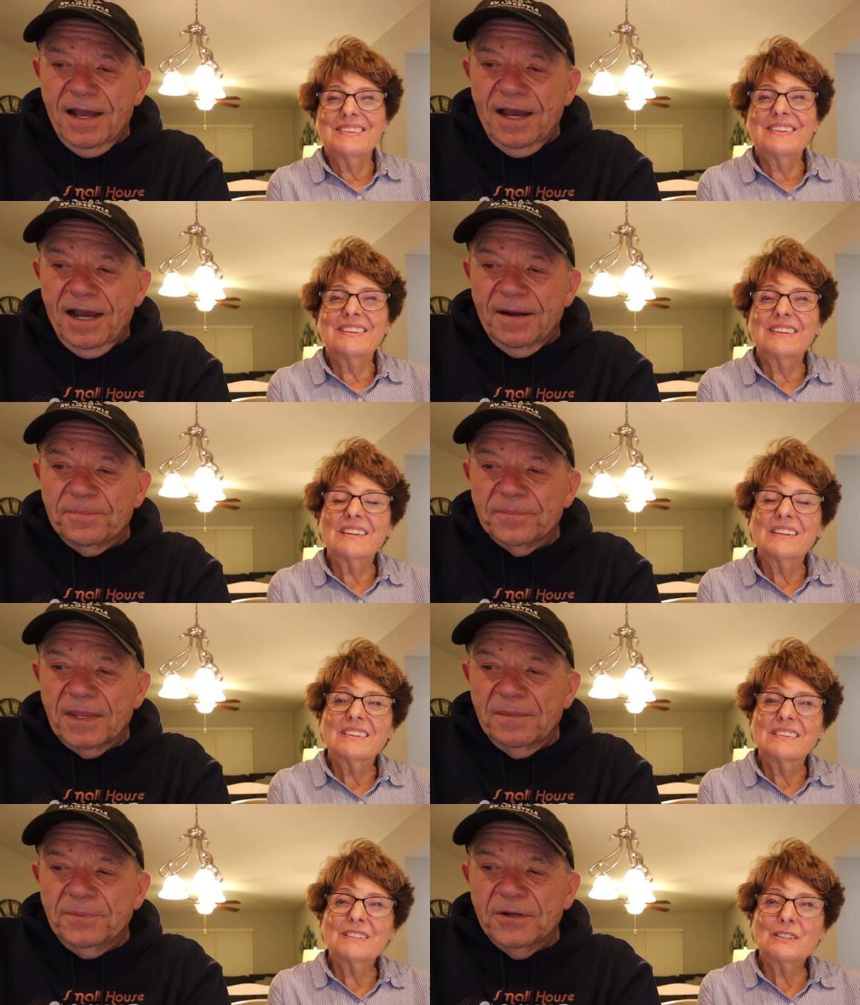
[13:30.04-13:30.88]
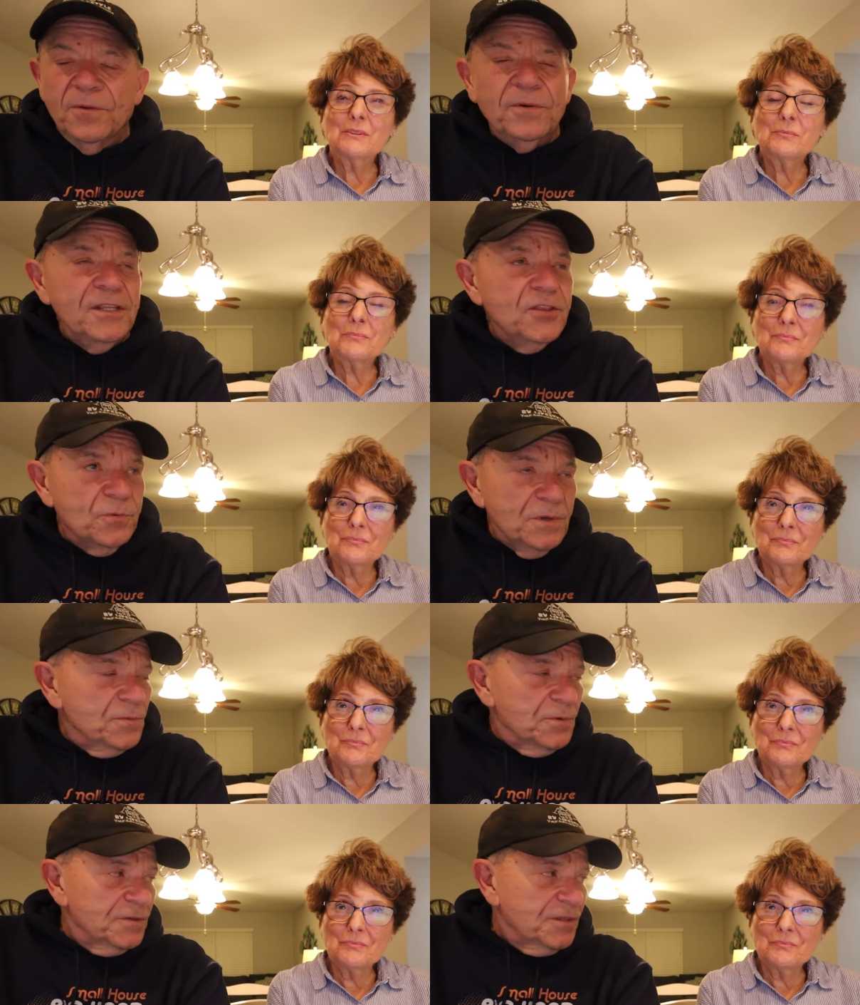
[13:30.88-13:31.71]
Speaker 1: Um, but only three
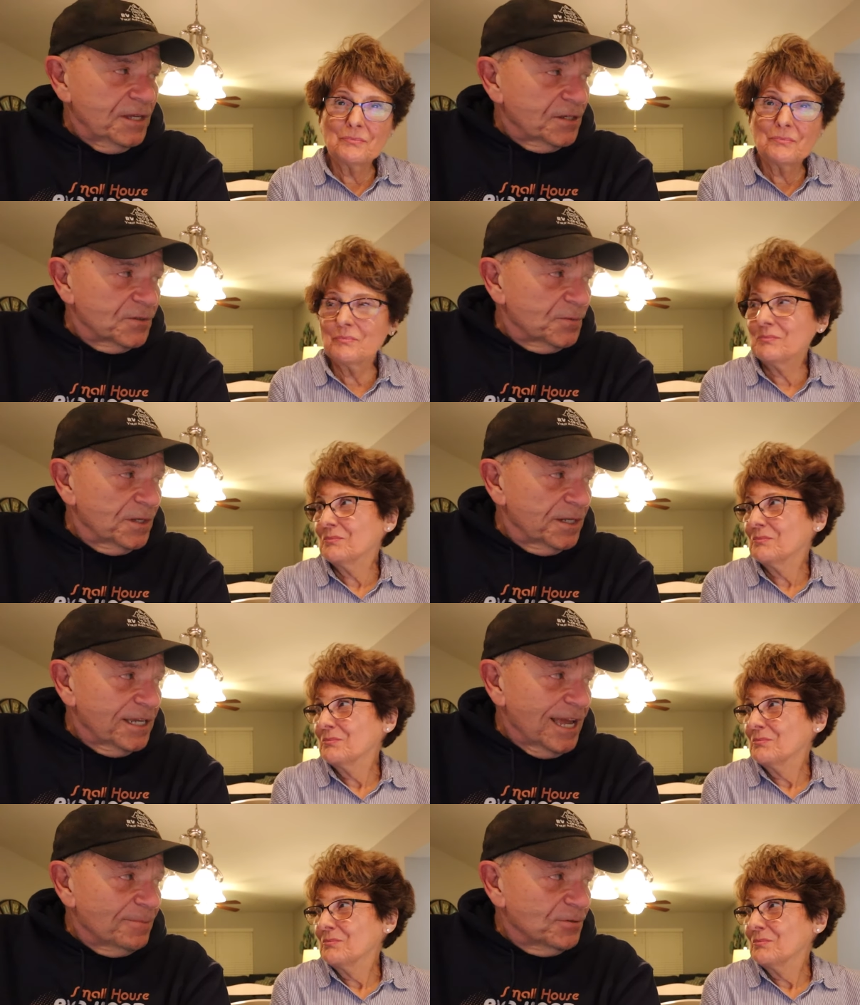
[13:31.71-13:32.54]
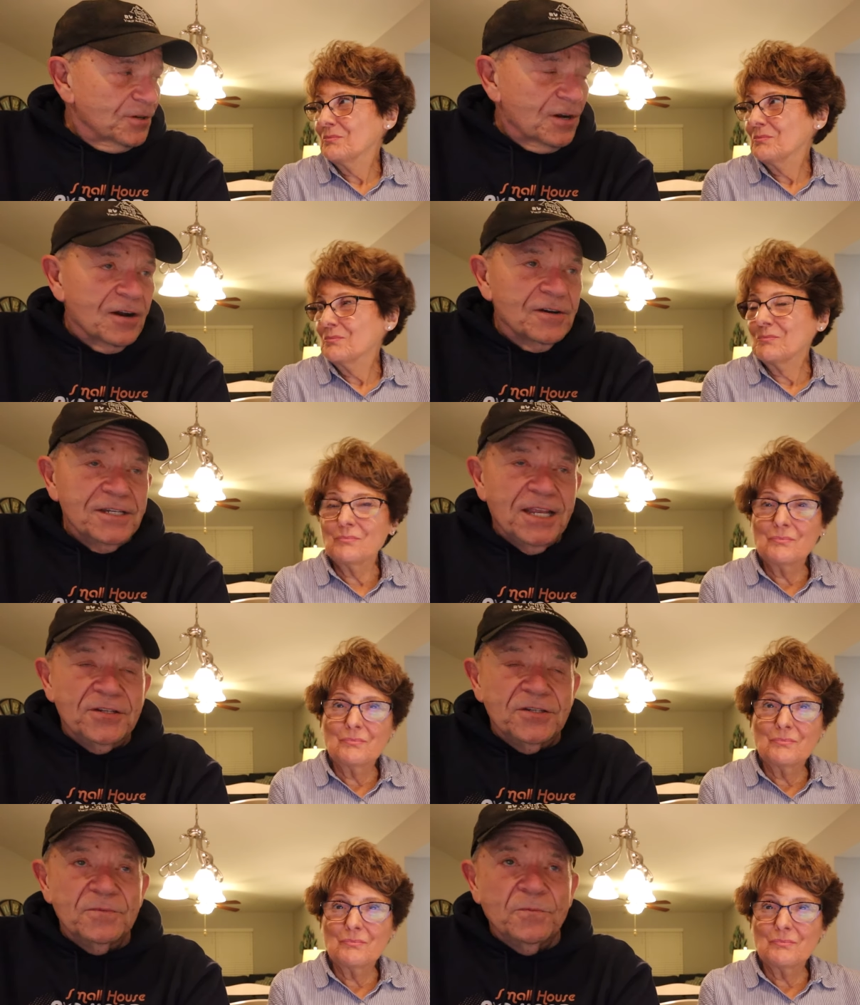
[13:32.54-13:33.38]
re things really captured our
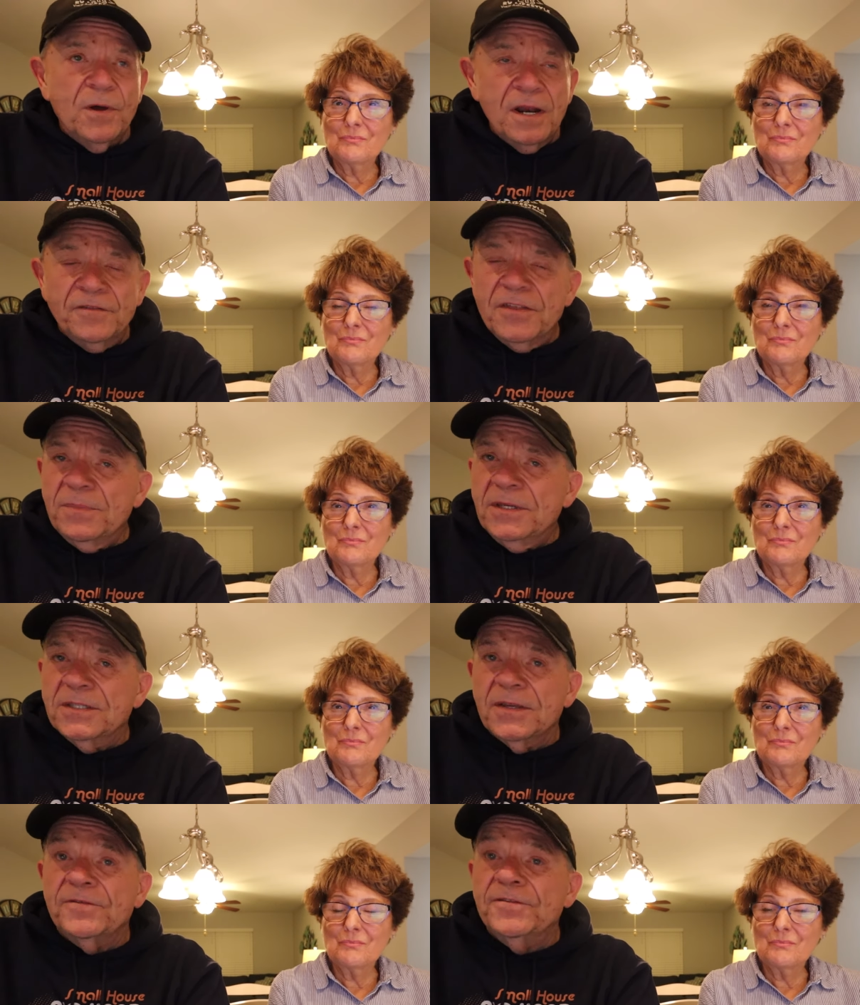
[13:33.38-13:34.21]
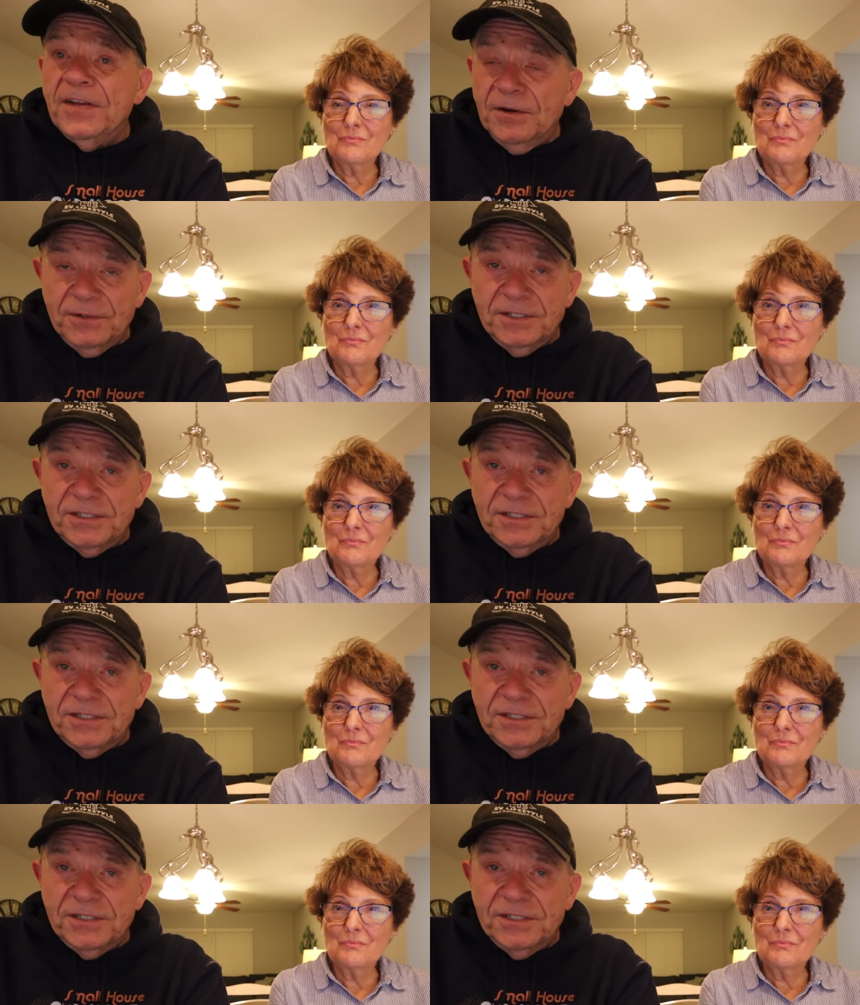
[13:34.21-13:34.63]
attention. One of them is a very